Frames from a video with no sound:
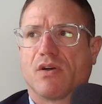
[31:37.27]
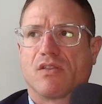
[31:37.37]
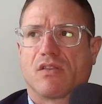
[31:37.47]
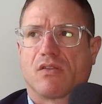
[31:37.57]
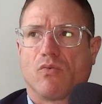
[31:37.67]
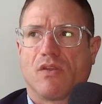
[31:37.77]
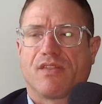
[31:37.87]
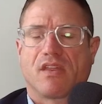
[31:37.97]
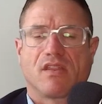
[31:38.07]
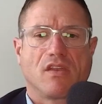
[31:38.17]
but the one
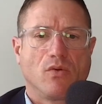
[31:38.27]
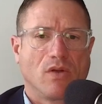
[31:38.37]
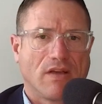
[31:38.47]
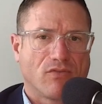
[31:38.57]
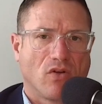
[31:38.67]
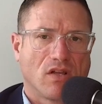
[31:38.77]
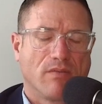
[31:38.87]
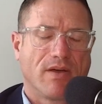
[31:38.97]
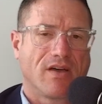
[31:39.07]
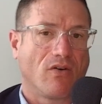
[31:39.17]
thing that you and I've talked
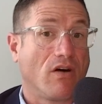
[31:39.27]
about